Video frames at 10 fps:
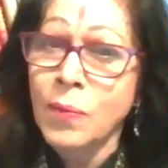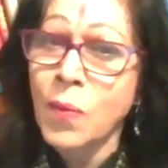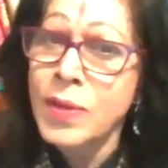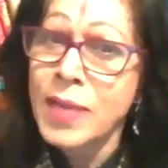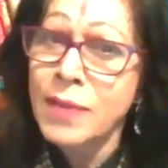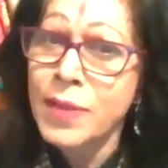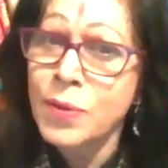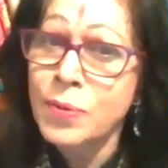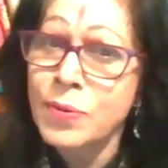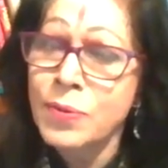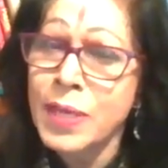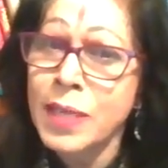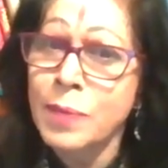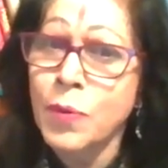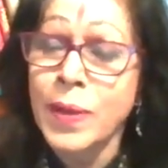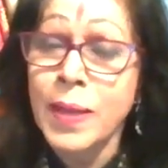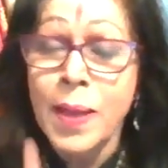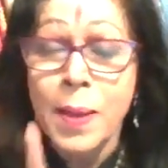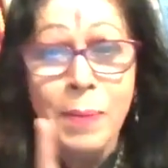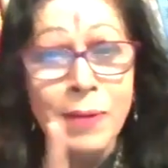Whatever you do, keep going.
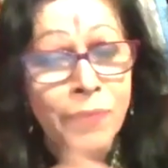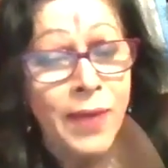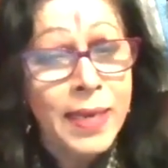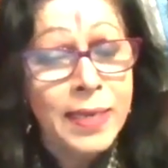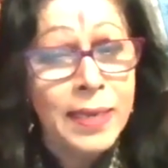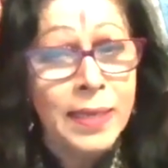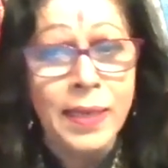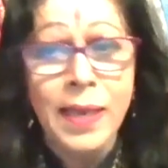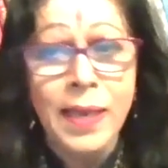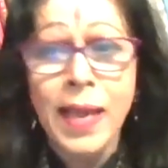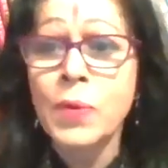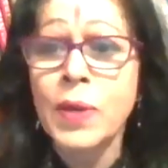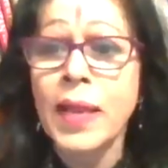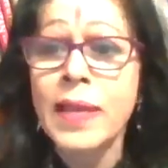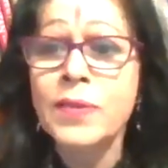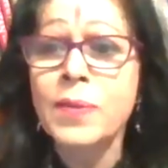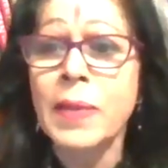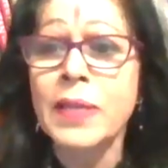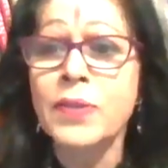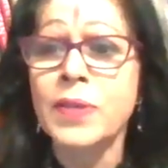But finally, I would like to
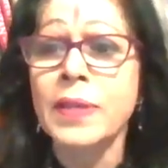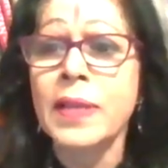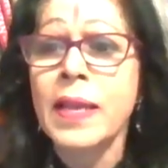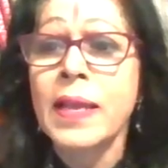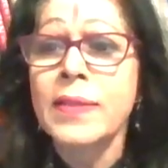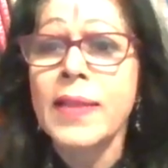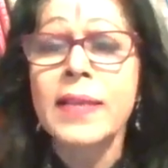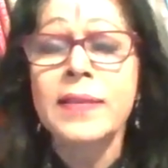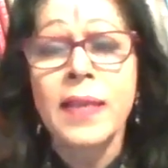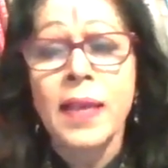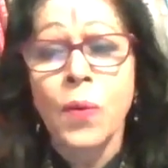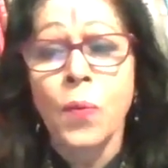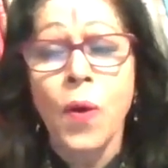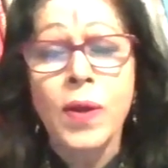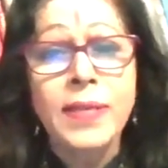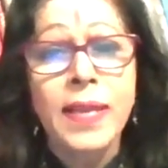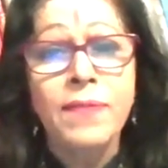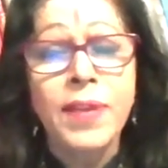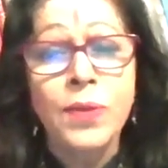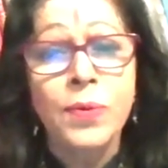mention that
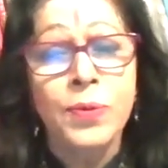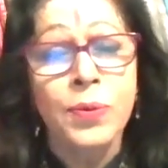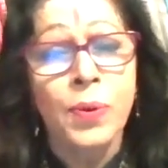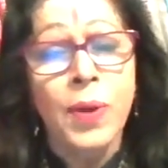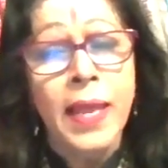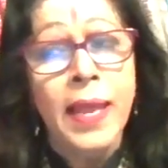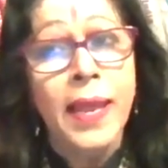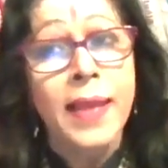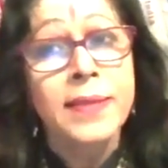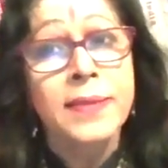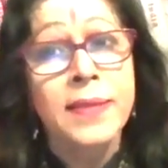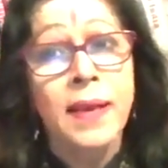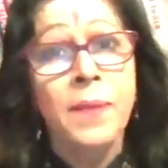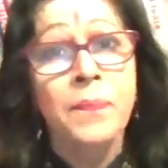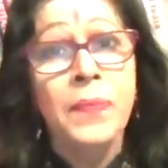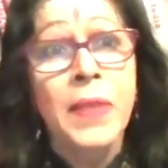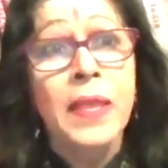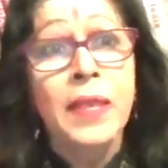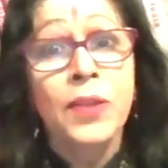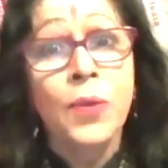whatever you do, it
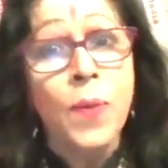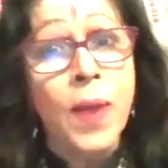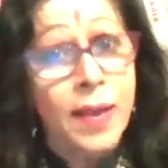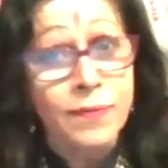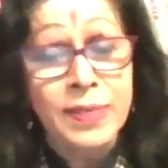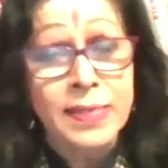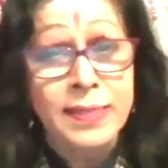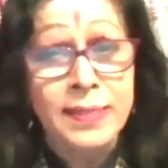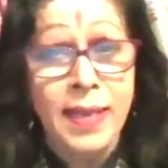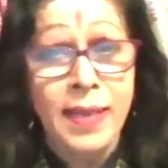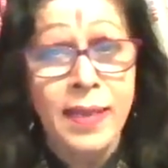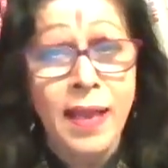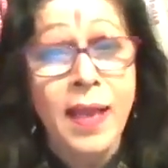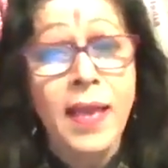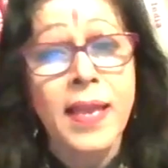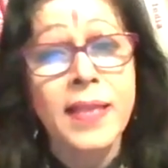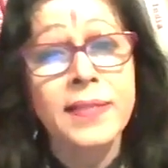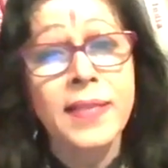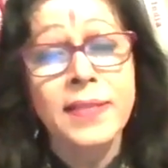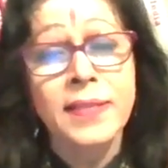you have to decide:
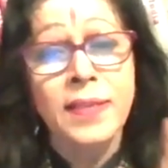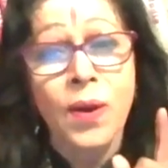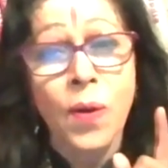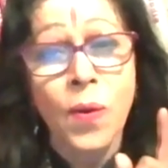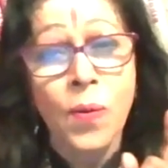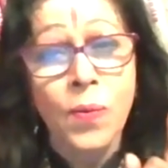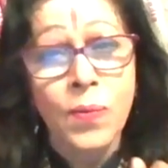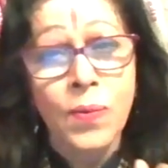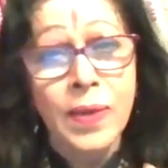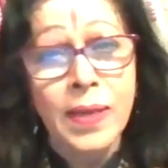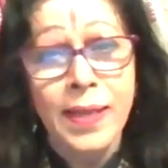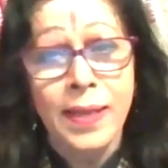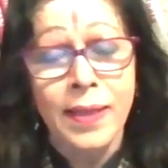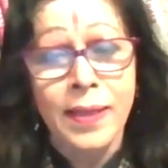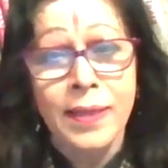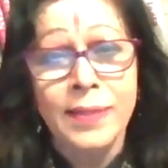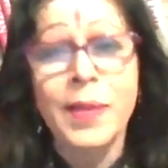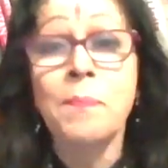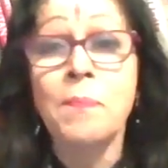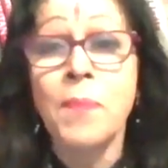is it only
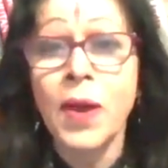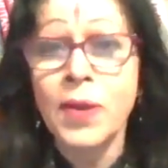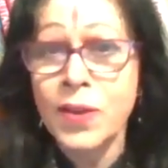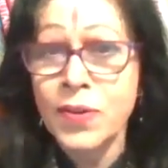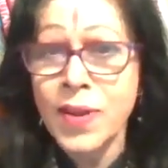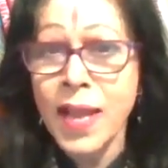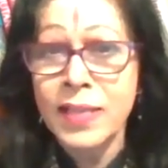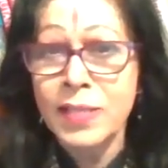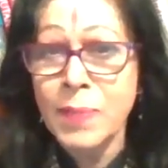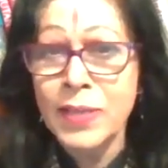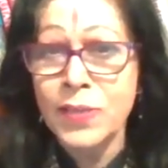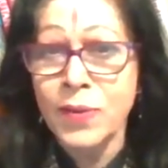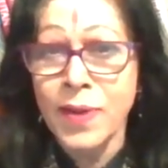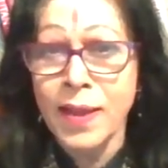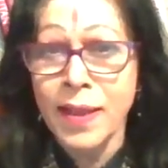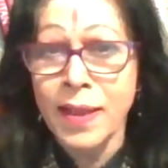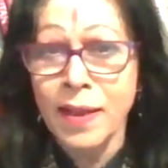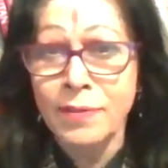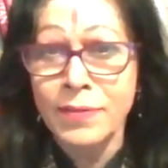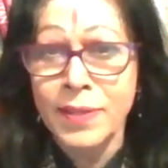the monetary aspect you're running
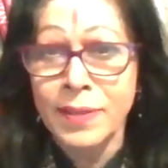after?